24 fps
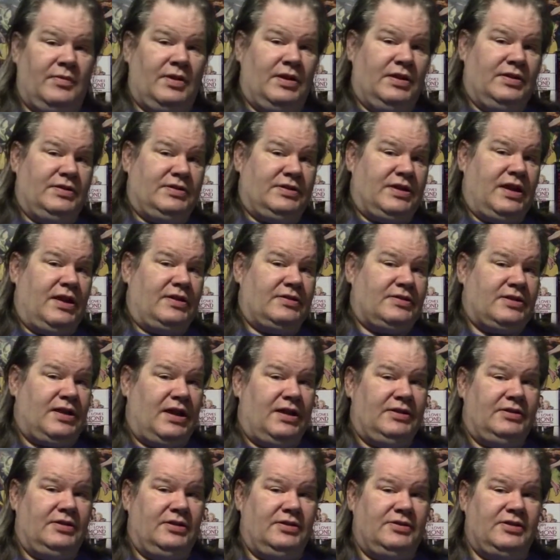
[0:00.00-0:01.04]
Scout's
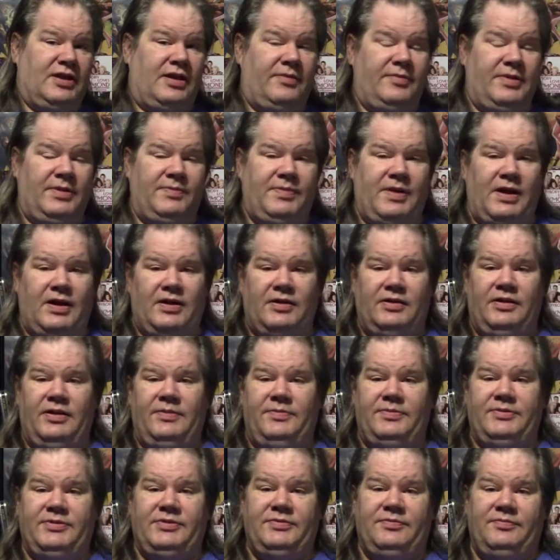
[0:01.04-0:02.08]
Guide to the Zombie
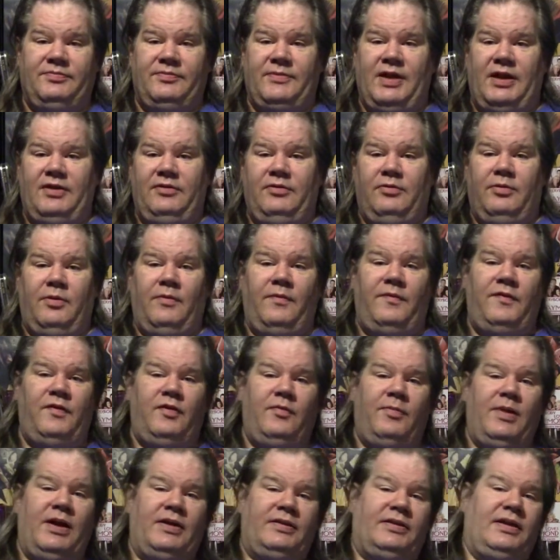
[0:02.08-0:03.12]
Apocalypse. I do a review
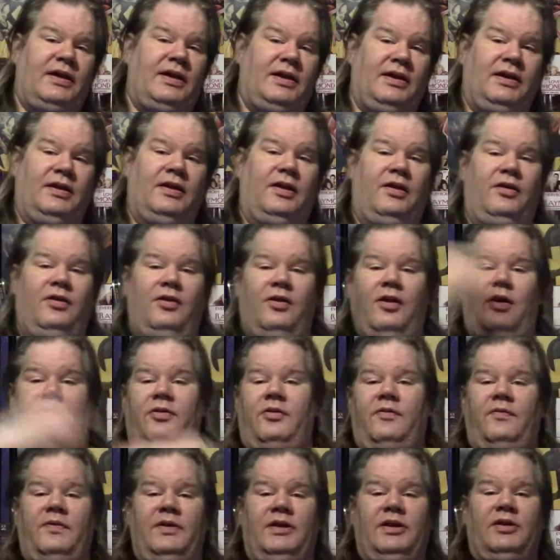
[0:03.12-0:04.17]
about that in
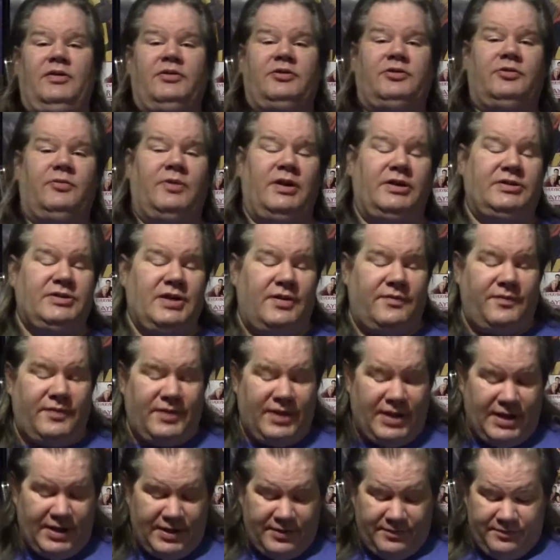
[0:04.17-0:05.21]
another video, so watch out for
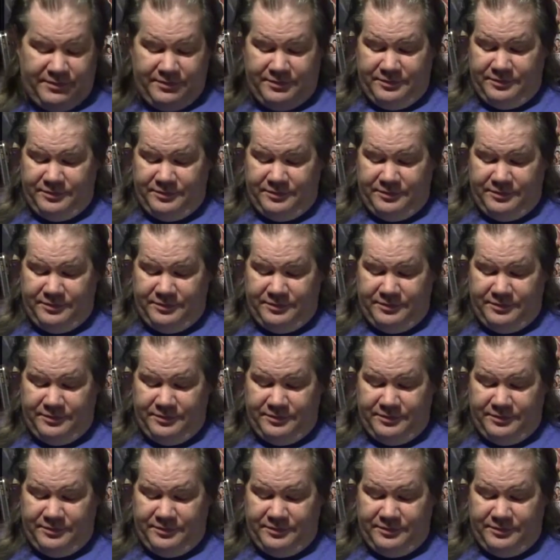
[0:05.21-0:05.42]
that.